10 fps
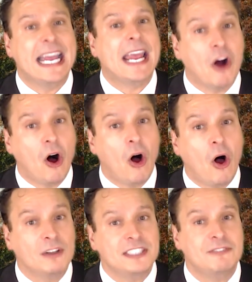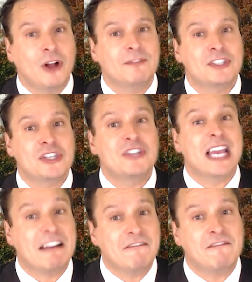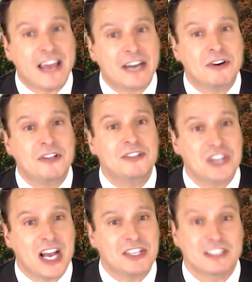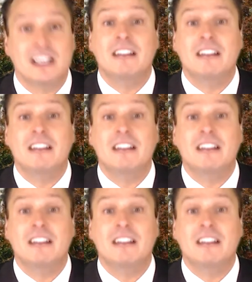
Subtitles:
and all civil officers and federal judges.